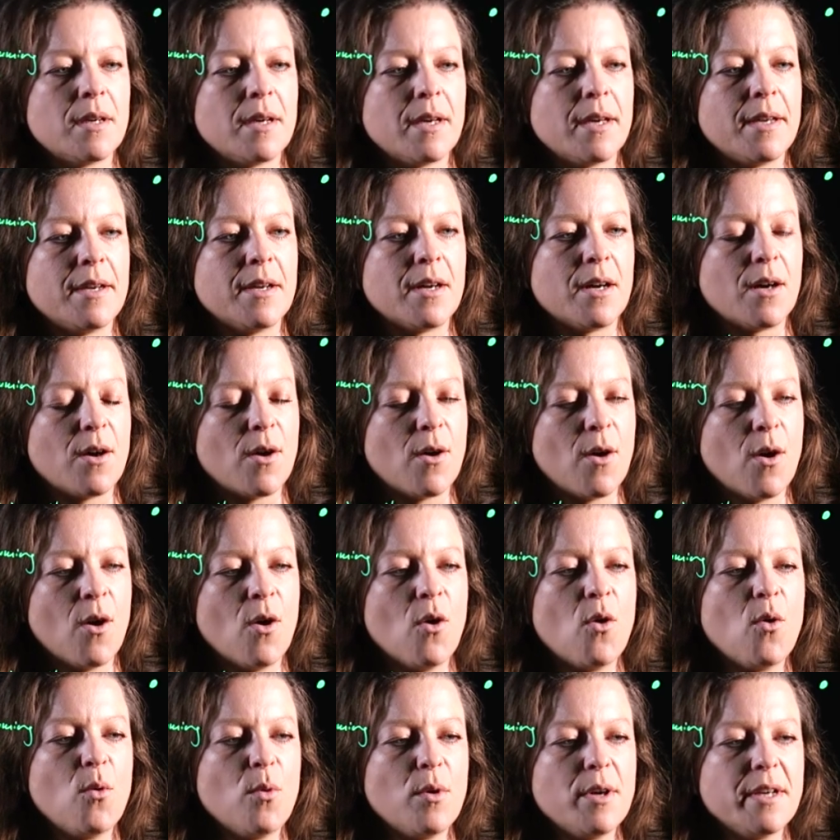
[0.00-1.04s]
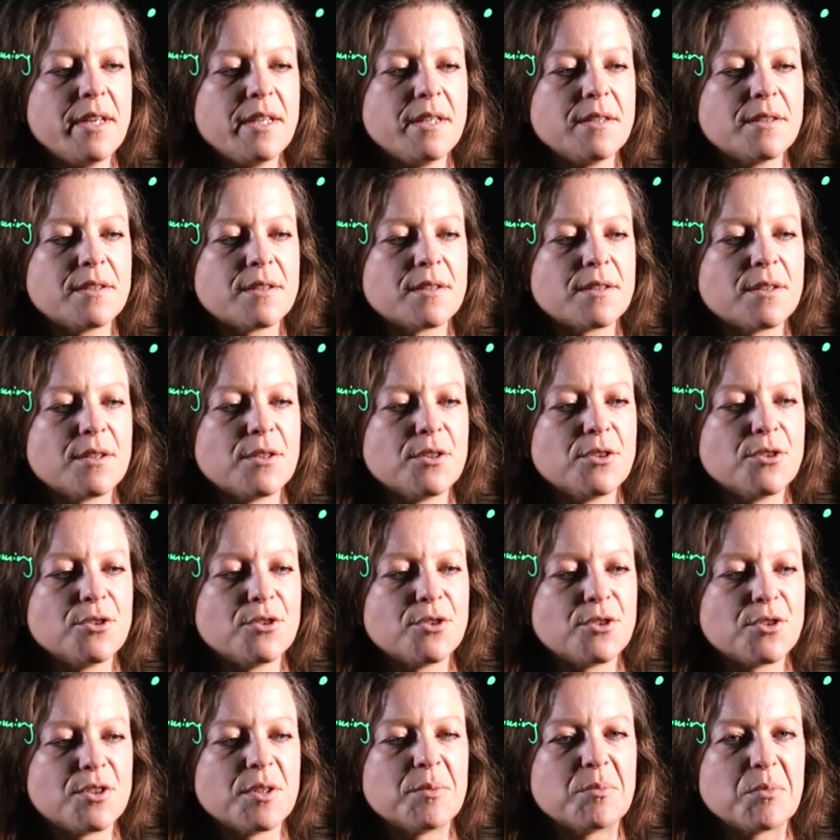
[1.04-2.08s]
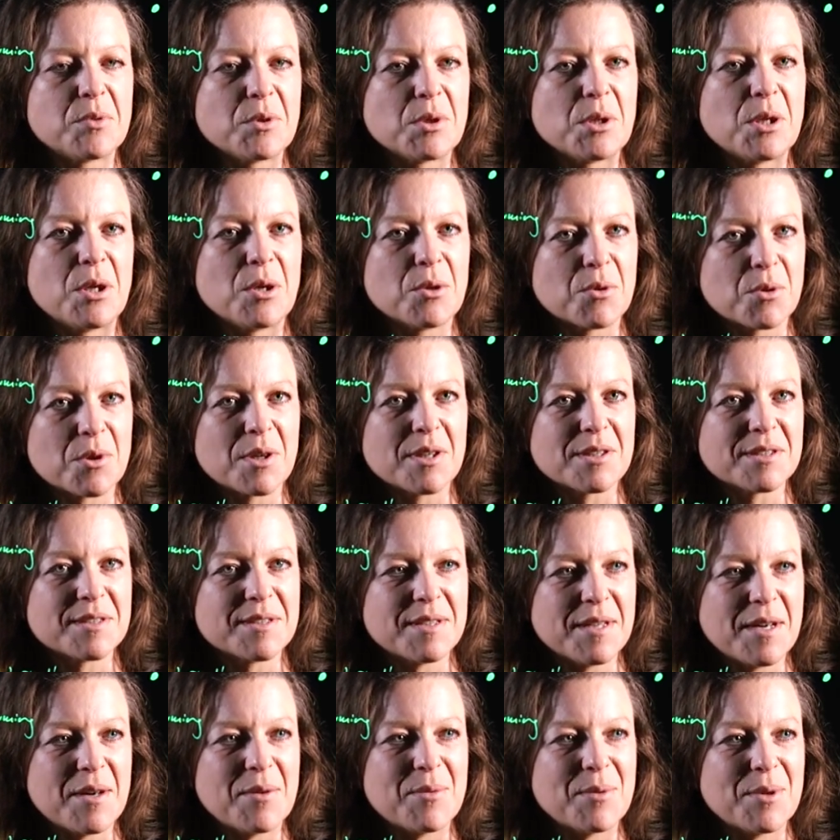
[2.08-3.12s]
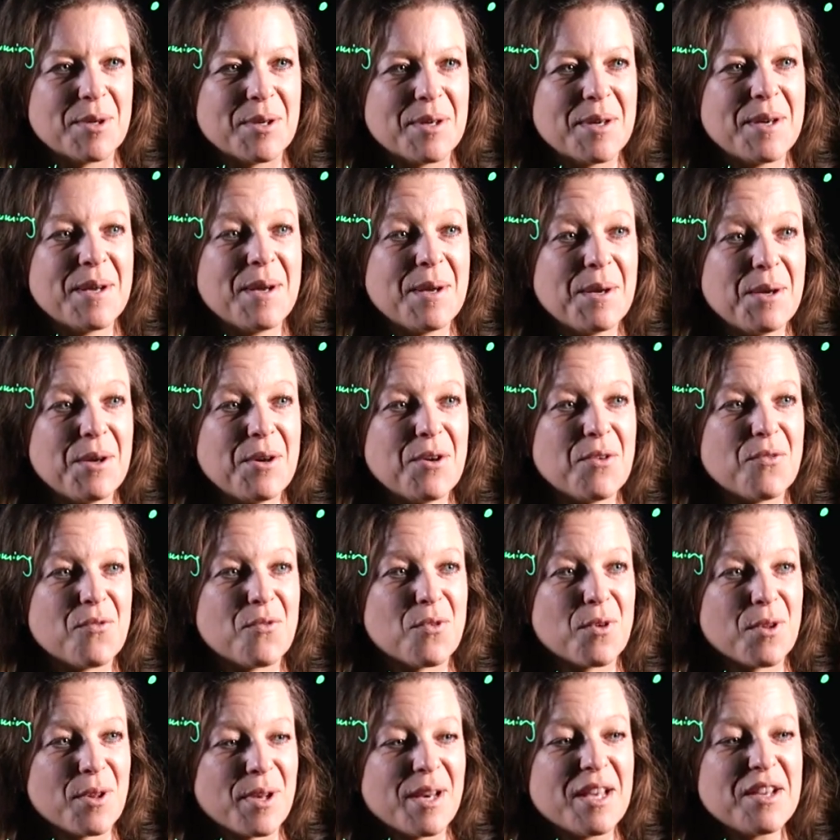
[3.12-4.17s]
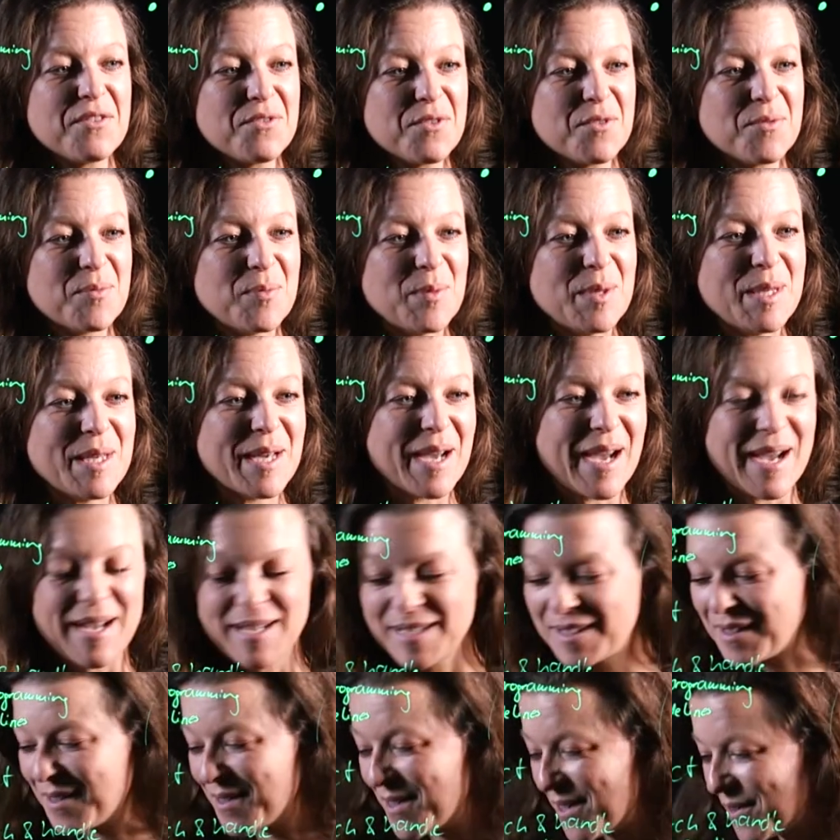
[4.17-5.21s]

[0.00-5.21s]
and I always stumble across that one. For the life of me, I can